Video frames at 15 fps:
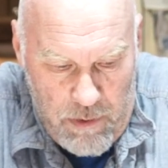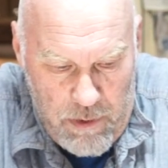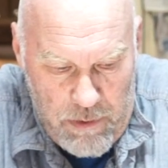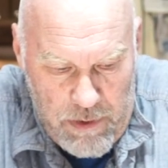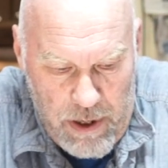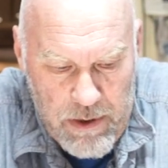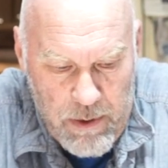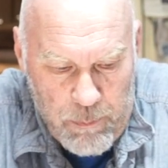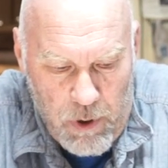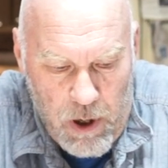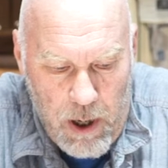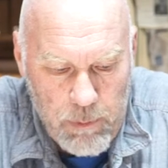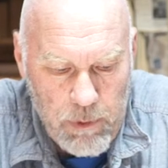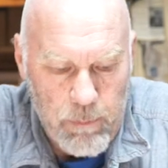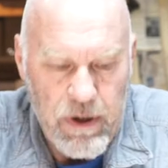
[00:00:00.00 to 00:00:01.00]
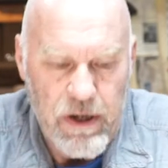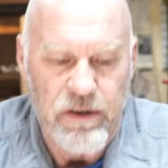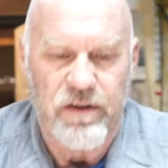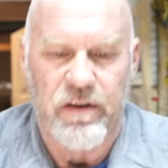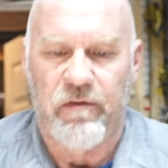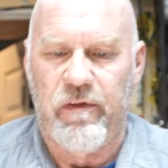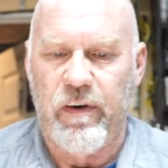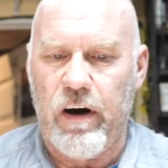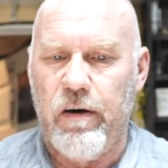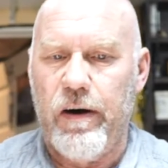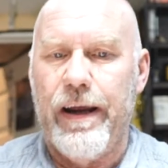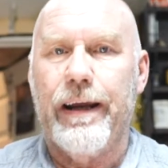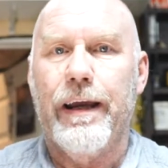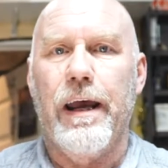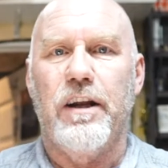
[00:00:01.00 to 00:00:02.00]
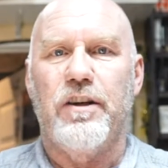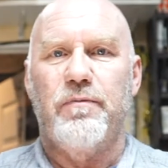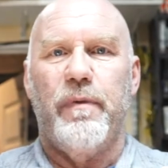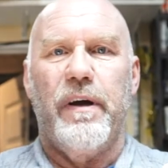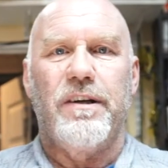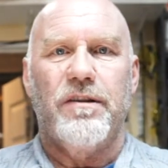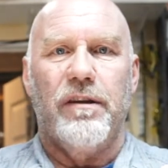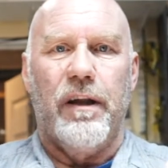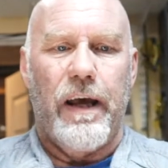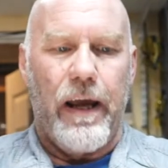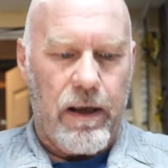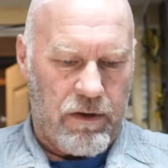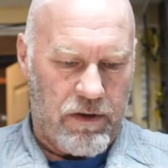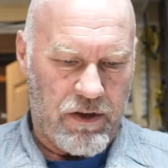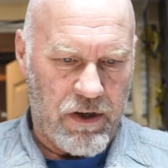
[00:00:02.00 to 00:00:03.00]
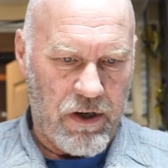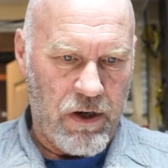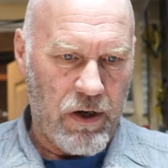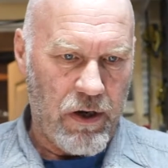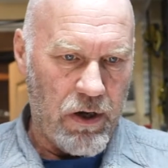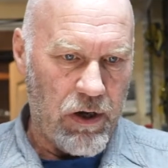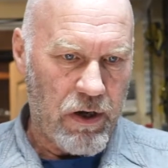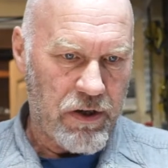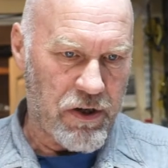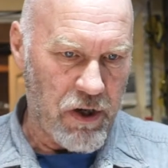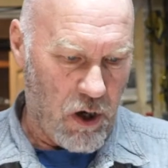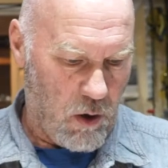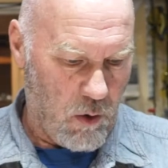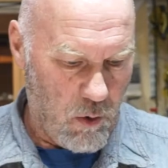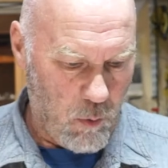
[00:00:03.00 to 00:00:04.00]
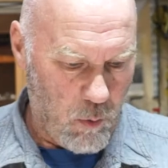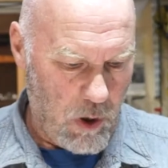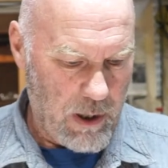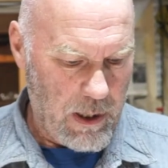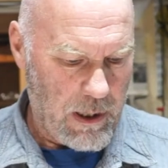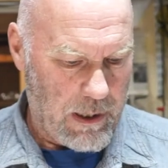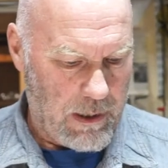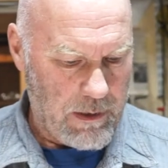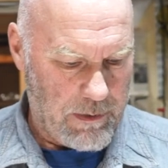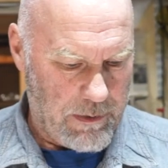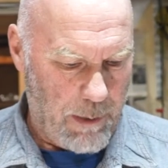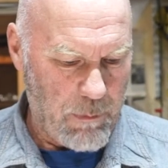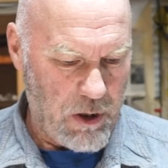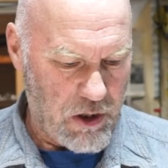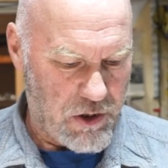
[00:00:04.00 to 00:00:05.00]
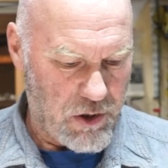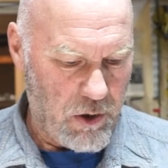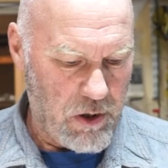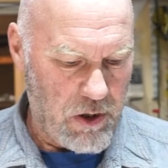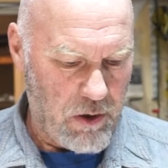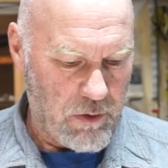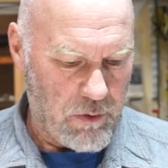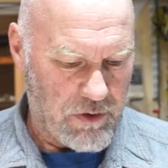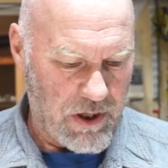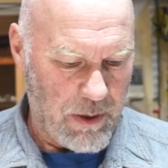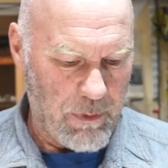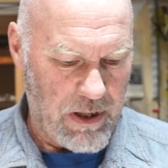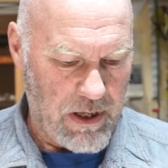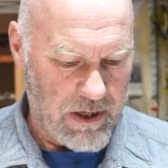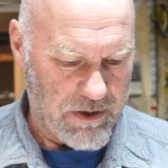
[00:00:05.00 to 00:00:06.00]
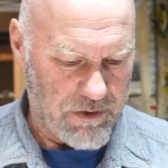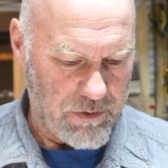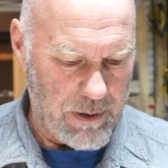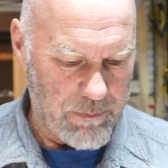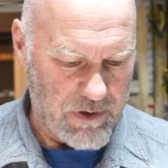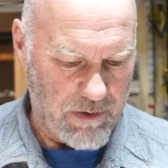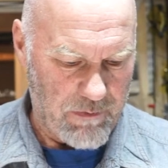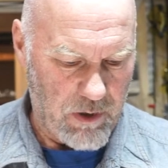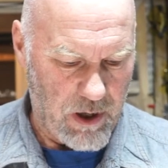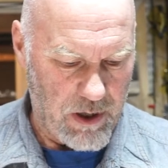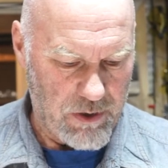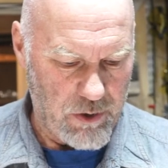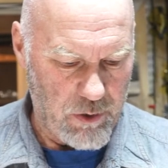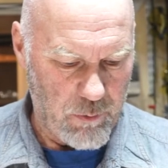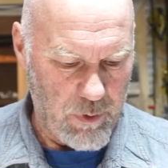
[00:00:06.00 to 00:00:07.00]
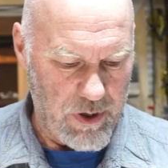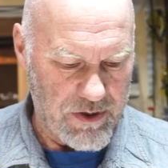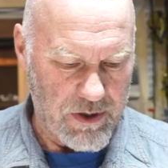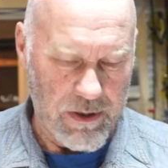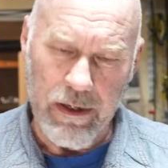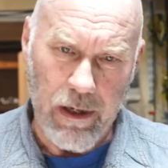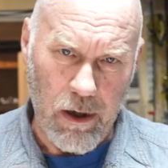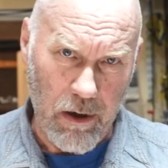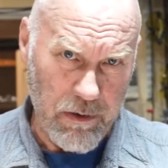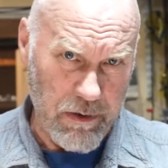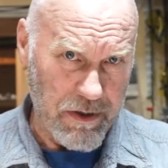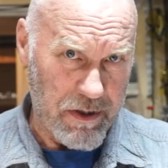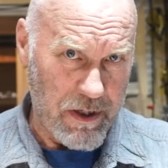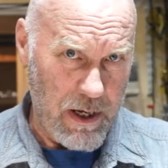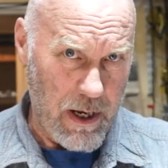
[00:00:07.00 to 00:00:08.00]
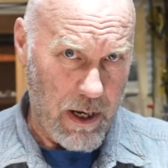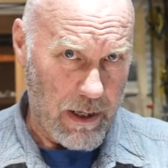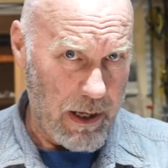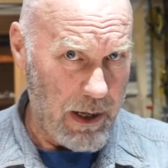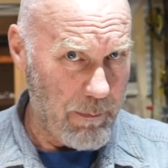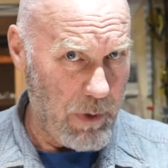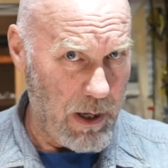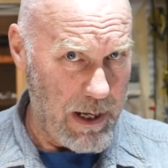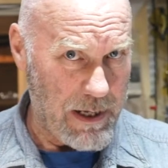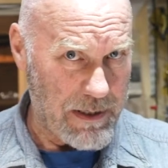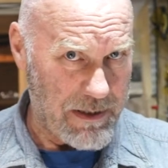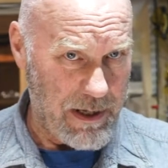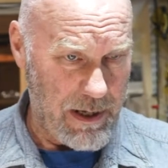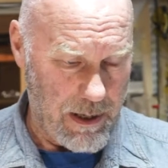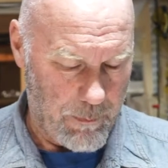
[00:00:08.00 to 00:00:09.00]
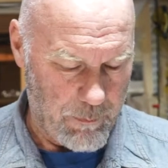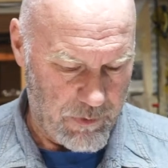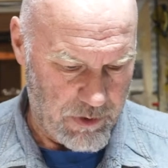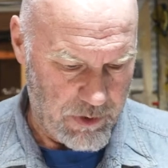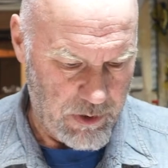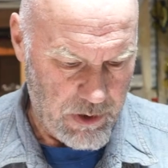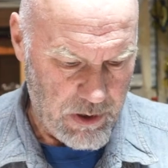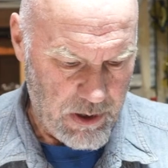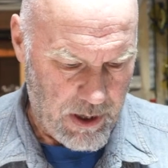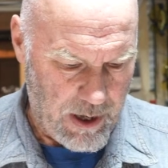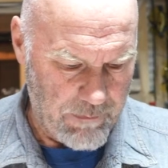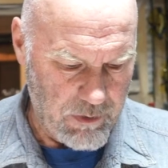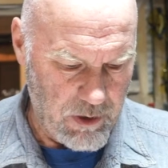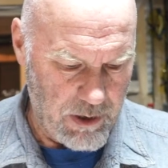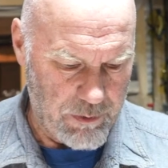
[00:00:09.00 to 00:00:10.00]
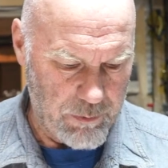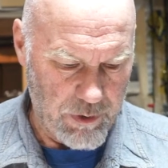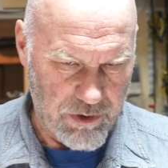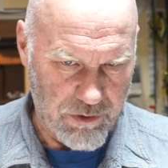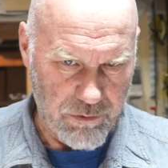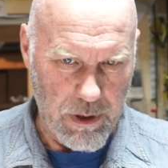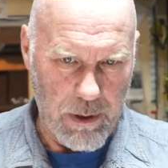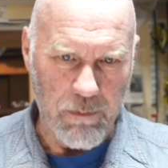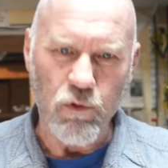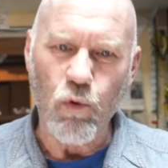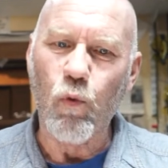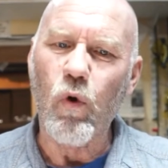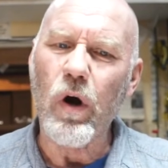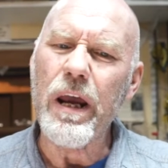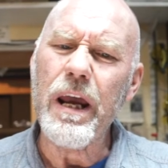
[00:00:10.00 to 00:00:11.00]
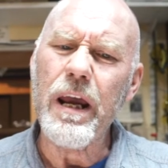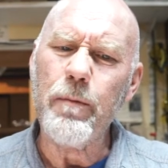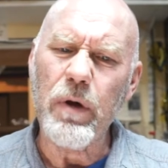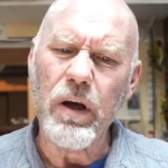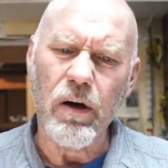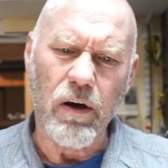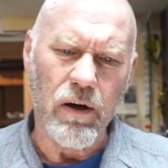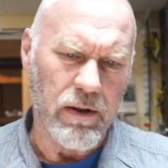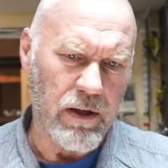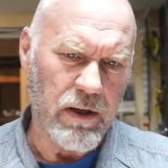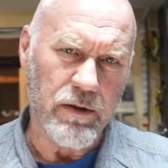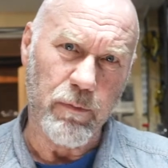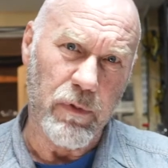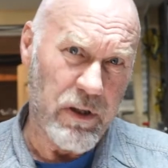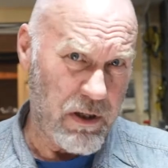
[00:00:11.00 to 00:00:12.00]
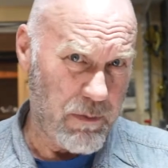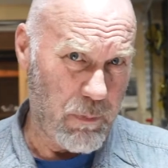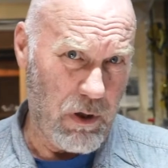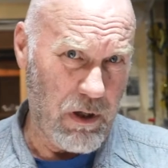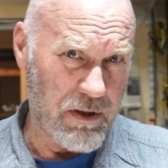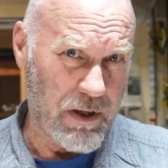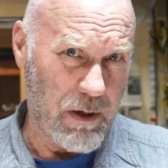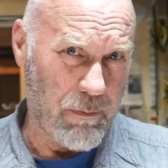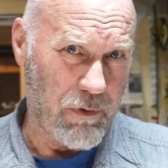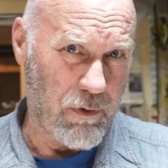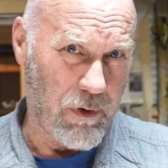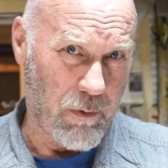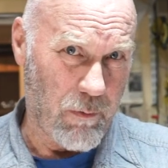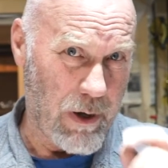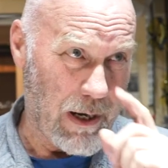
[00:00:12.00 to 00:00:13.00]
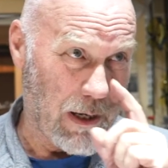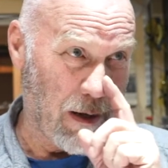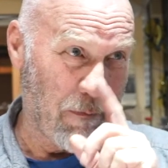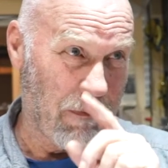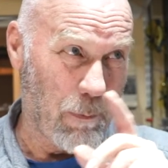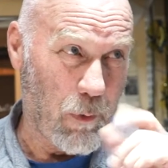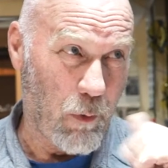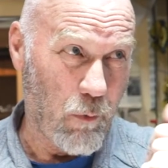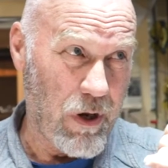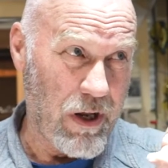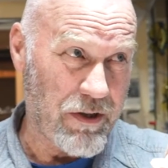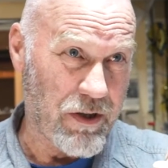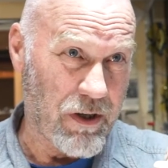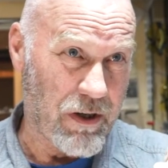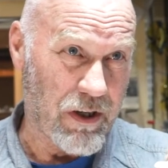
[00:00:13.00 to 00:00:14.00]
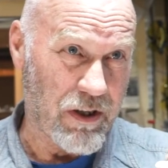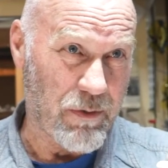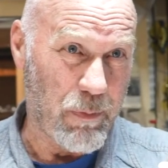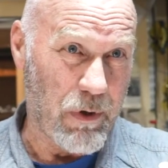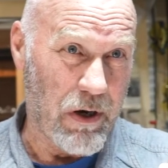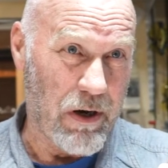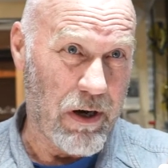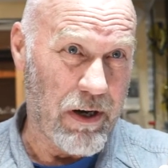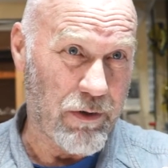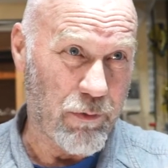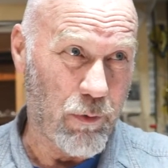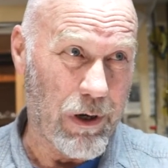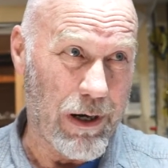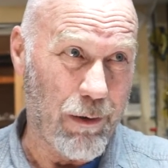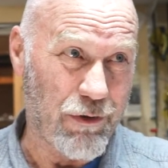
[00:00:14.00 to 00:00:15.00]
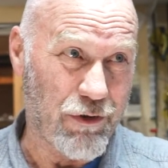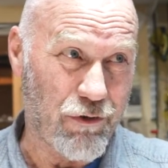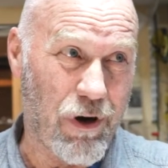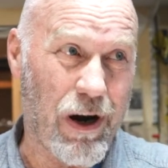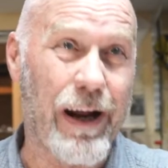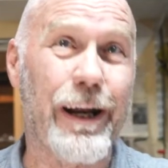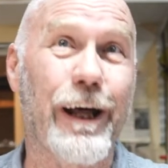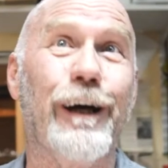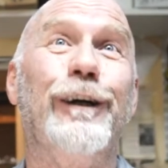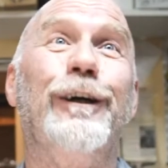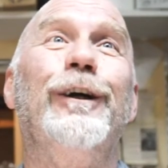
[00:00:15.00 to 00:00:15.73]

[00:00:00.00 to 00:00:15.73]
The other problem is the varying headspace lengths. So I'm going to show you some of the extremes I've gone to recently. Now understand, in my attempt, I've gone to extremes way beyond this, but these bullets I'm throwing away come from a recent experience where I was trying to